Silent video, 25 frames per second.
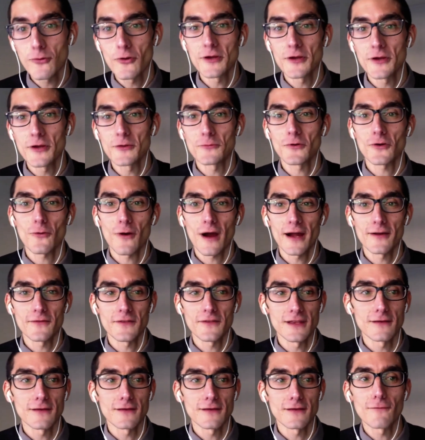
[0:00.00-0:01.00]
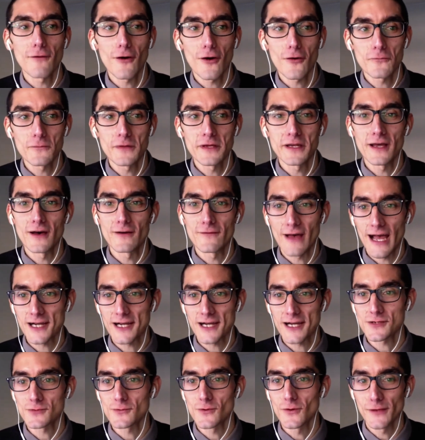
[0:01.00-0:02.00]
point require the involvement of
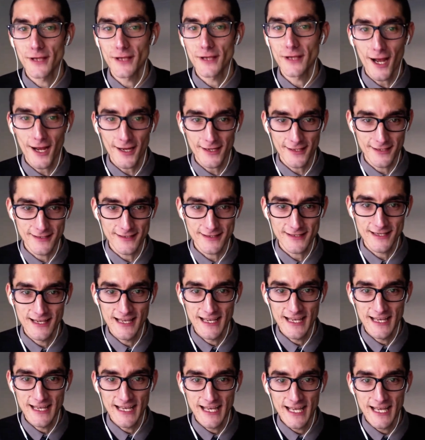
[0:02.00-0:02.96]
actual Yaquis.